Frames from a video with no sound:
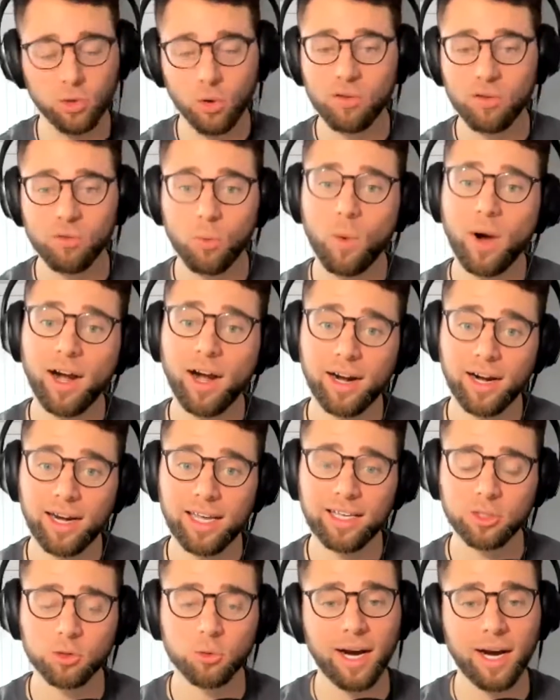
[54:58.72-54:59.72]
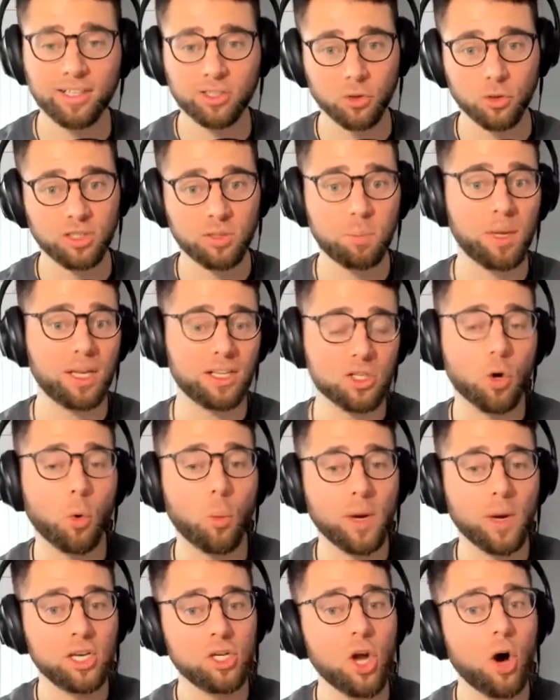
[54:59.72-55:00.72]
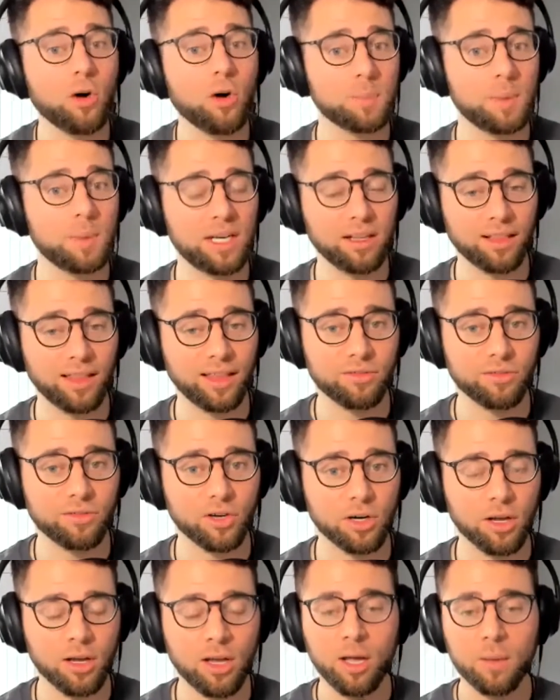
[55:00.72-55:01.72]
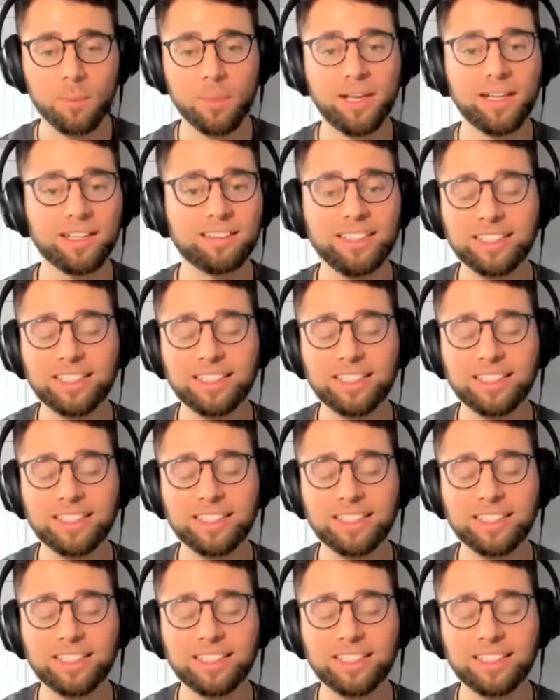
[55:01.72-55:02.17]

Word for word: of where it is, right? So it's mm-hmm. been, so we know it's been delivered because mm-hmm. the